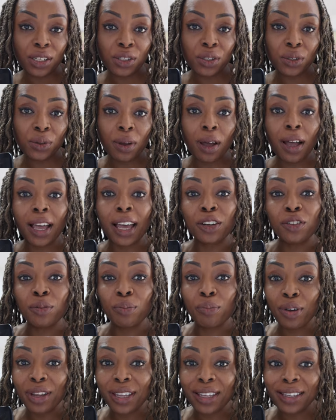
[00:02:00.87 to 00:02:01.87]
it to you. I kind of
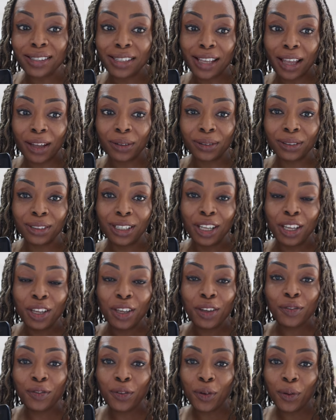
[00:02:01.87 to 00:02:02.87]
break it down
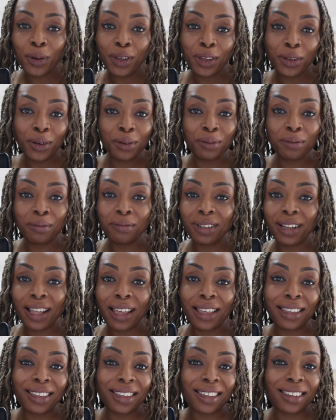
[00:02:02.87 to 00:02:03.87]
for,
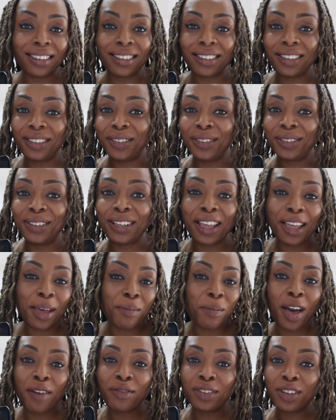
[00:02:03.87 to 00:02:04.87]
like
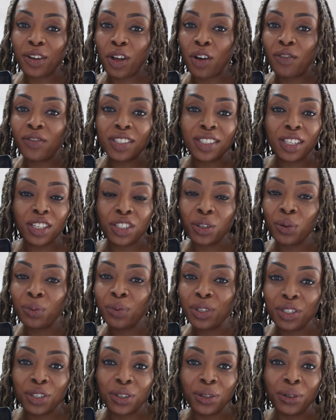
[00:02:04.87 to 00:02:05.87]
I'm having a conversation
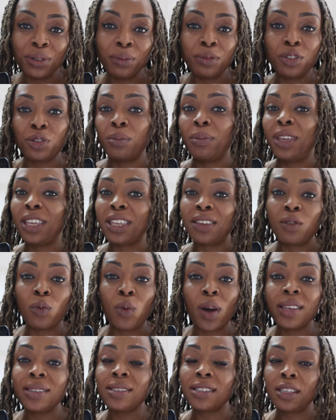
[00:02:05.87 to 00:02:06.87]
with you, to make it
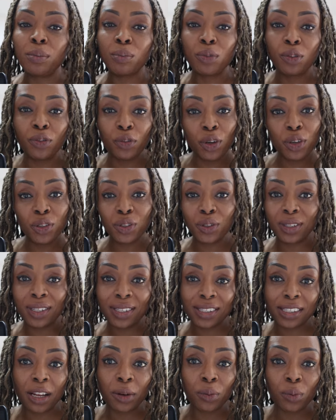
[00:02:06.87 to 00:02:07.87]
quite simple for you to
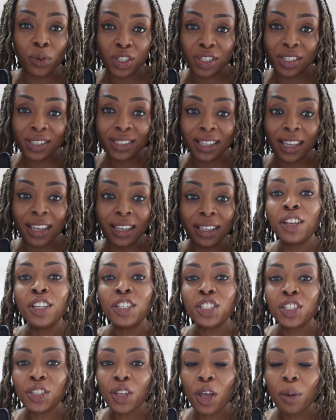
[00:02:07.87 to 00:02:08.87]
understand what she's saying.
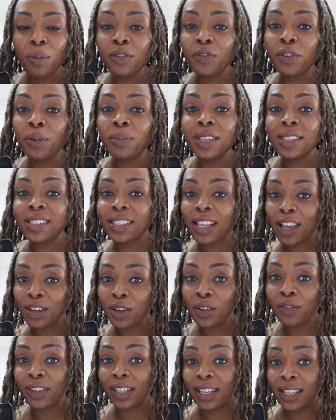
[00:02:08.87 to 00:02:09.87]
She's coming from the side
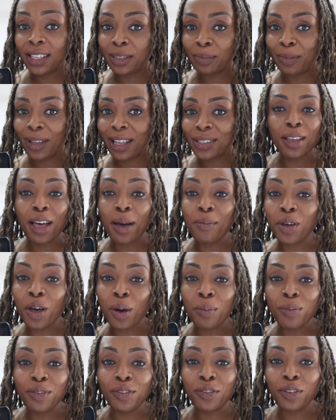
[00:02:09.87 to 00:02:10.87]
of an expert. I'm
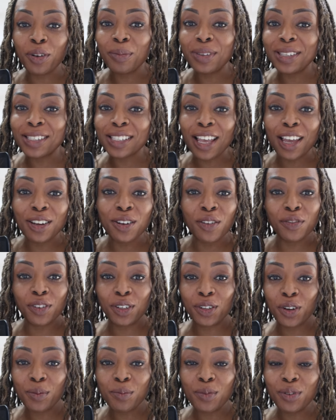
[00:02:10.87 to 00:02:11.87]
coming from a side of a
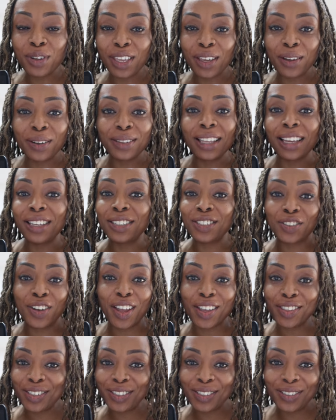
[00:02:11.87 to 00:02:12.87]
normal girl that is
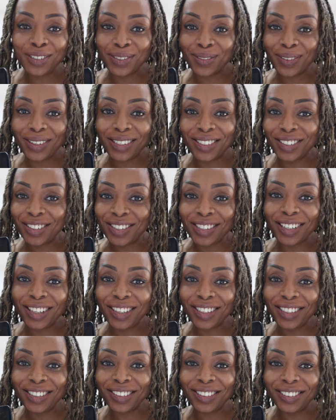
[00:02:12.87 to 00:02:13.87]
trying to lose weight just
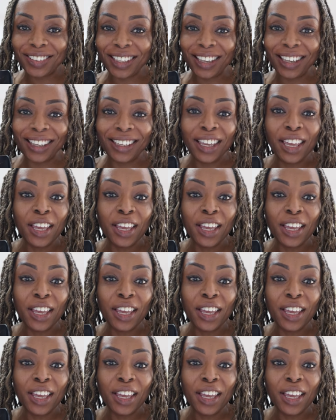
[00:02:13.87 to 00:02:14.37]
like you, okay?